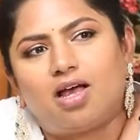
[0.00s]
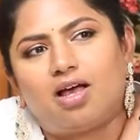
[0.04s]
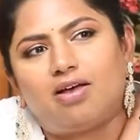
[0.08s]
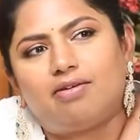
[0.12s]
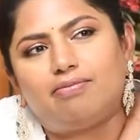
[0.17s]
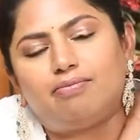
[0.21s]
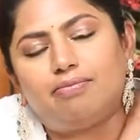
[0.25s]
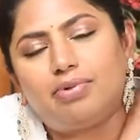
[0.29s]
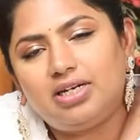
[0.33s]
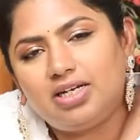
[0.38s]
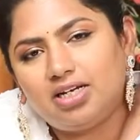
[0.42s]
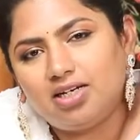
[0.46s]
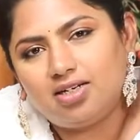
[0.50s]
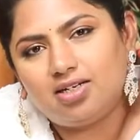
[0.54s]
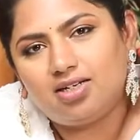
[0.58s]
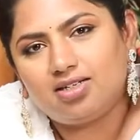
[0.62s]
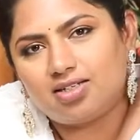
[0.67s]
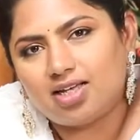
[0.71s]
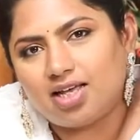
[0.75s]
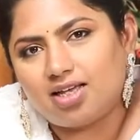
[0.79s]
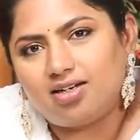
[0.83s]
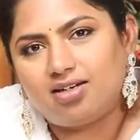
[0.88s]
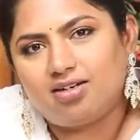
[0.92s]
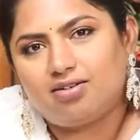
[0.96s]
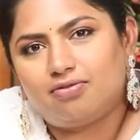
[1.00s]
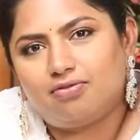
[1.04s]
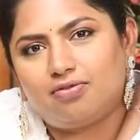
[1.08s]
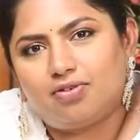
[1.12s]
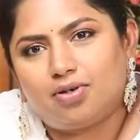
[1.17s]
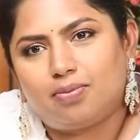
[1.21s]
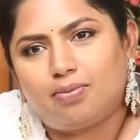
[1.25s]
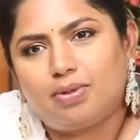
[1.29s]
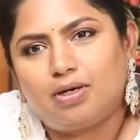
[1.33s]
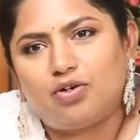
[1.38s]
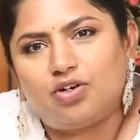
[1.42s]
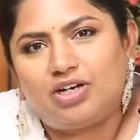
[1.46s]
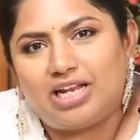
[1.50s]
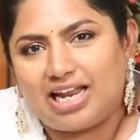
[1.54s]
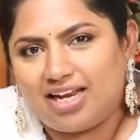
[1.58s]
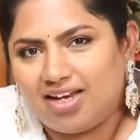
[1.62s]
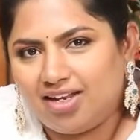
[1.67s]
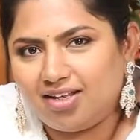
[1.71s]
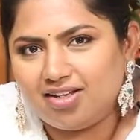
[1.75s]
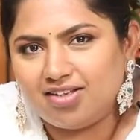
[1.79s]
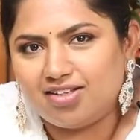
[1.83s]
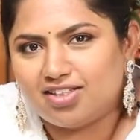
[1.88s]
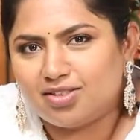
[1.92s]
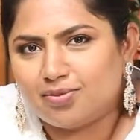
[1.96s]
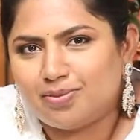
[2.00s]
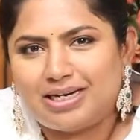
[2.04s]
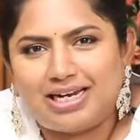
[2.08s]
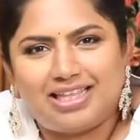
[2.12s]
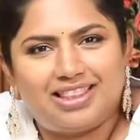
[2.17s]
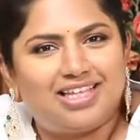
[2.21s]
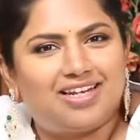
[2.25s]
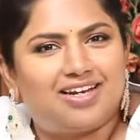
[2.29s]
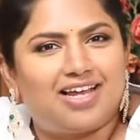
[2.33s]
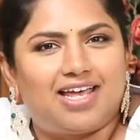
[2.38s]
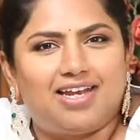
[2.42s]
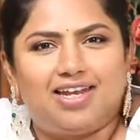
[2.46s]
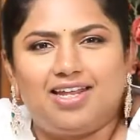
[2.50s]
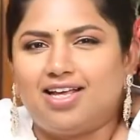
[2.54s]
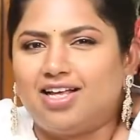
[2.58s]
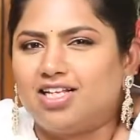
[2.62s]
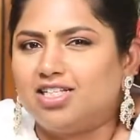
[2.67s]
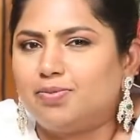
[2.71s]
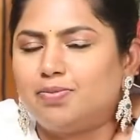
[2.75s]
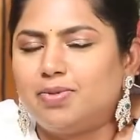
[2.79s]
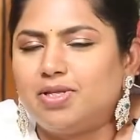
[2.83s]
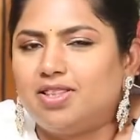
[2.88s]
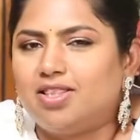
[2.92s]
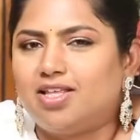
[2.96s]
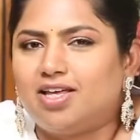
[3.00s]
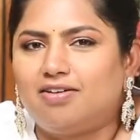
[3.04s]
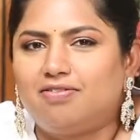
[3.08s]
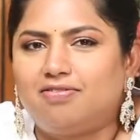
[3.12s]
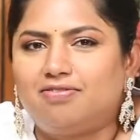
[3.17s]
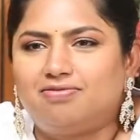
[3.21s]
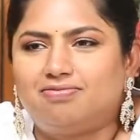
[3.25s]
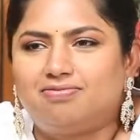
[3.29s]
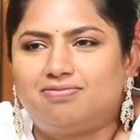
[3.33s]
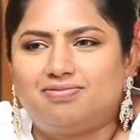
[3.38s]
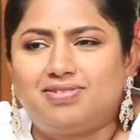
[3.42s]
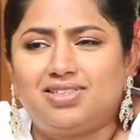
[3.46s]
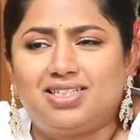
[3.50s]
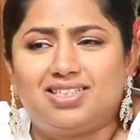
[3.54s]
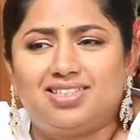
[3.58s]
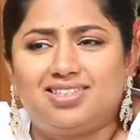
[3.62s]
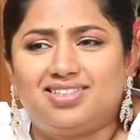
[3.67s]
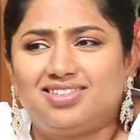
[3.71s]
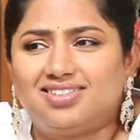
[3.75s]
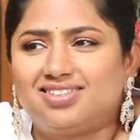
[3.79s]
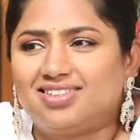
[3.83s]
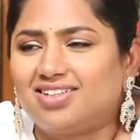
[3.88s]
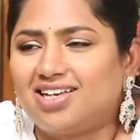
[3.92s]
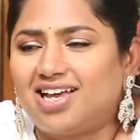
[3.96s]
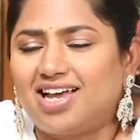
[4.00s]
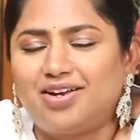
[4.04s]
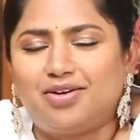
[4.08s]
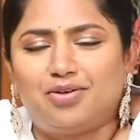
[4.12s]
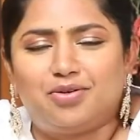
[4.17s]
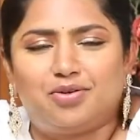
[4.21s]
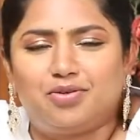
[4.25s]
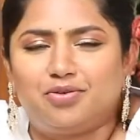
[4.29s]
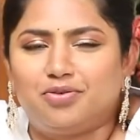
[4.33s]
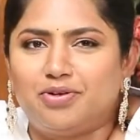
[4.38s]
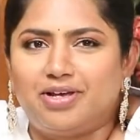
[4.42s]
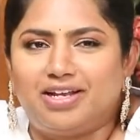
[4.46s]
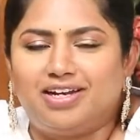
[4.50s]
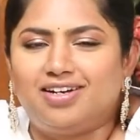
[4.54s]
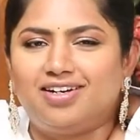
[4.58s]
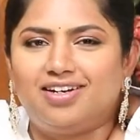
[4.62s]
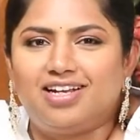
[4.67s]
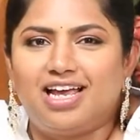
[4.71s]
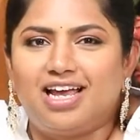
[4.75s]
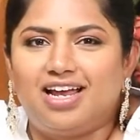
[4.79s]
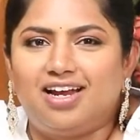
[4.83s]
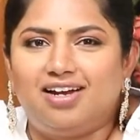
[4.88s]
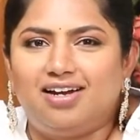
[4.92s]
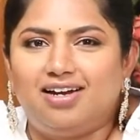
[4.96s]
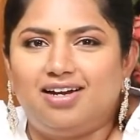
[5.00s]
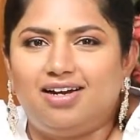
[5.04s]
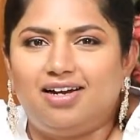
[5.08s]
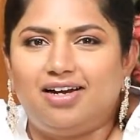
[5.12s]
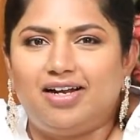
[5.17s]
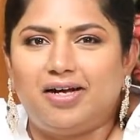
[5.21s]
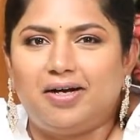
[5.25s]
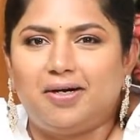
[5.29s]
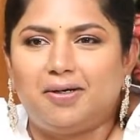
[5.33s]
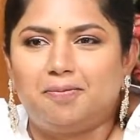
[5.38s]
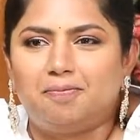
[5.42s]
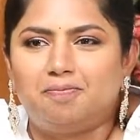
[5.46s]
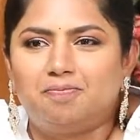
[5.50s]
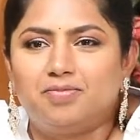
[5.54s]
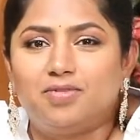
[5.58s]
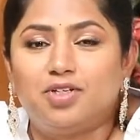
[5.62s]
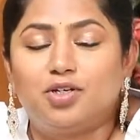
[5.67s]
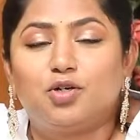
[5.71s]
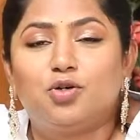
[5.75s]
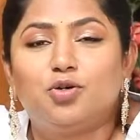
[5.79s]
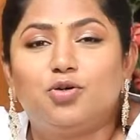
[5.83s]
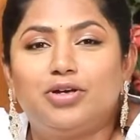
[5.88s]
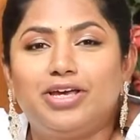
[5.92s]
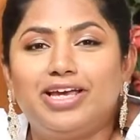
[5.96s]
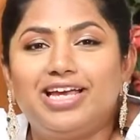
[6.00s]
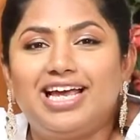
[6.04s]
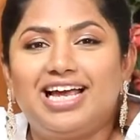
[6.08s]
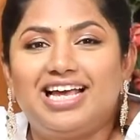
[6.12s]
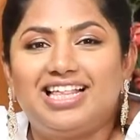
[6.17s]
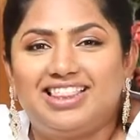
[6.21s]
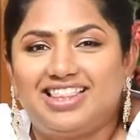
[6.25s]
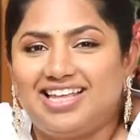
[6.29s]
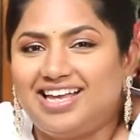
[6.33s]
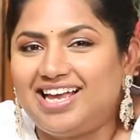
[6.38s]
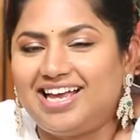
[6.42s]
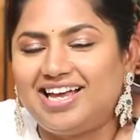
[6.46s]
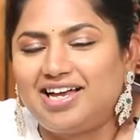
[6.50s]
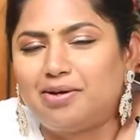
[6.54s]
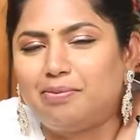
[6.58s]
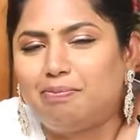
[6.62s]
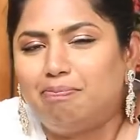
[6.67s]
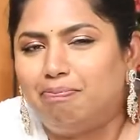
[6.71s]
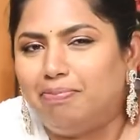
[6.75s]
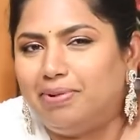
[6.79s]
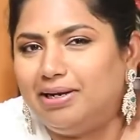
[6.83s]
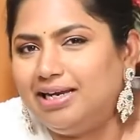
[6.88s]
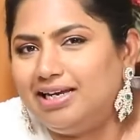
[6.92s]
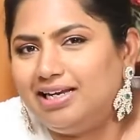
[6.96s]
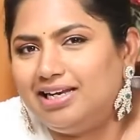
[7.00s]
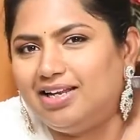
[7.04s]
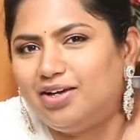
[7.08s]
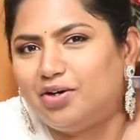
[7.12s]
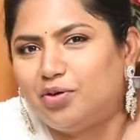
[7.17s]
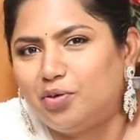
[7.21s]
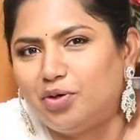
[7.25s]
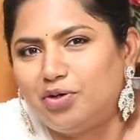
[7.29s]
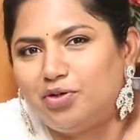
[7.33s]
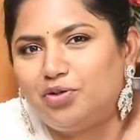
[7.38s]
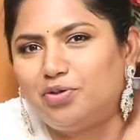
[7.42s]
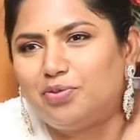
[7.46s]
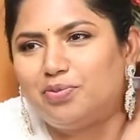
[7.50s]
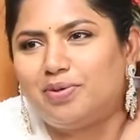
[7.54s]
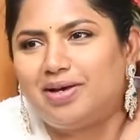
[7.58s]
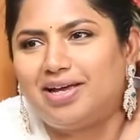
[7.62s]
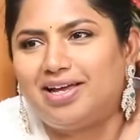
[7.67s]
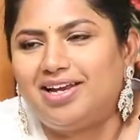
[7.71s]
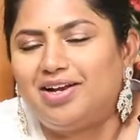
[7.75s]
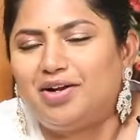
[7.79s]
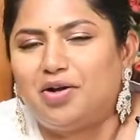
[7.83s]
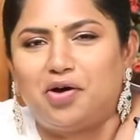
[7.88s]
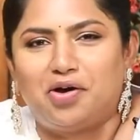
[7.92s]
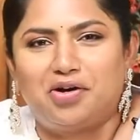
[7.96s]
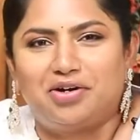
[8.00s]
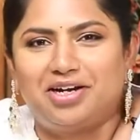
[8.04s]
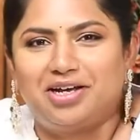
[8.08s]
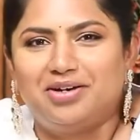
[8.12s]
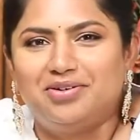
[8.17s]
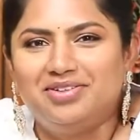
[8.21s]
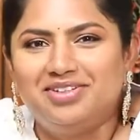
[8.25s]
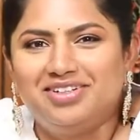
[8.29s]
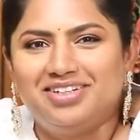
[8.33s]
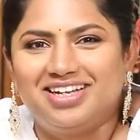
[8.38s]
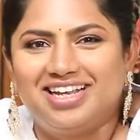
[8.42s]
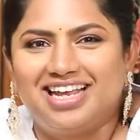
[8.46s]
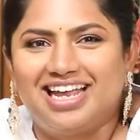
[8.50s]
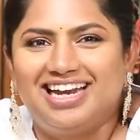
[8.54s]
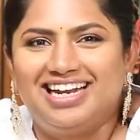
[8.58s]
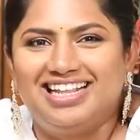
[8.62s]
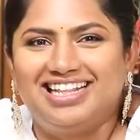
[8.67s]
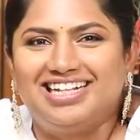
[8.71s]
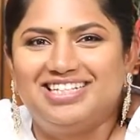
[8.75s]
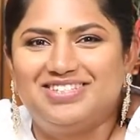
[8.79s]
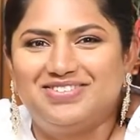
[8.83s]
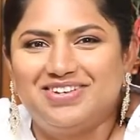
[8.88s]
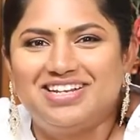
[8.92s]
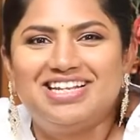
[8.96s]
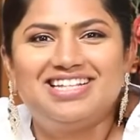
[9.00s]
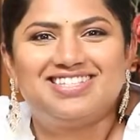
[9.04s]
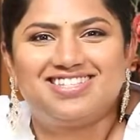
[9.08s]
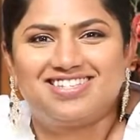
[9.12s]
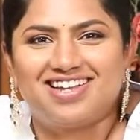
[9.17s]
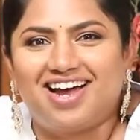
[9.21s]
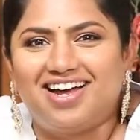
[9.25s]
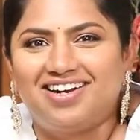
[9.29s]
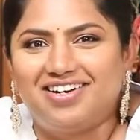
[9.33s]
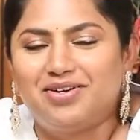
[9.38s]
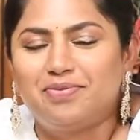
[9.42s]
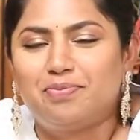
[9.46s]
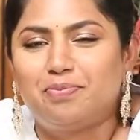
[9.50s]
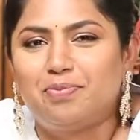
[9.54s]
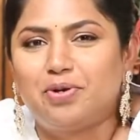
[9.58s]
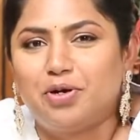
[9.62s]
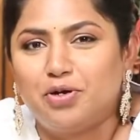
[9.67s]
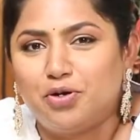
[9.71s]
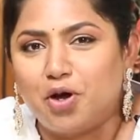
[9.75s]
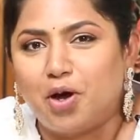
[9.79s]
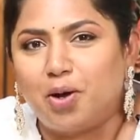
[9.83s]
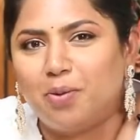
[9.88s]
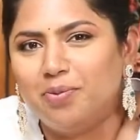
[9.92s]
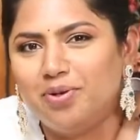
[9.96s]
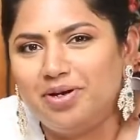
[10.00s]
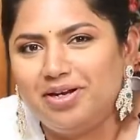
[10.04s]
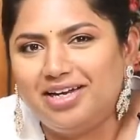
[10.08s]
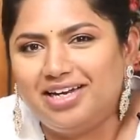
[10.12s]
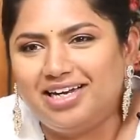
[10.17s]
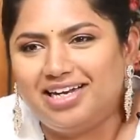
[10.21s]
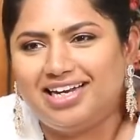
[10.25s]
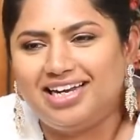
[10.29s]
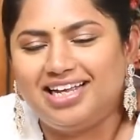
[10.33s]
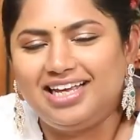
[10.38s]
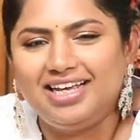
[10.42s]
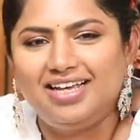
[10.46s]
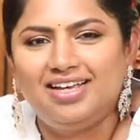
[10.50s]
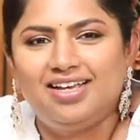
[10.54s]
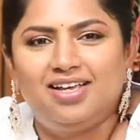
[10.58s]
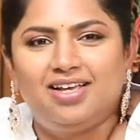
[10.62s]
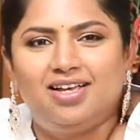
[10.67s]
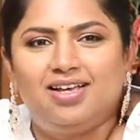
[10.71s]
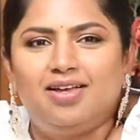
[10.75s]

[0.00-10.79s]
I've been a designer for about 10 years, but I think writing has been there since I don't know when. And the cooking, I think I completely owe it to my lockdown, and that's when it started predominantly.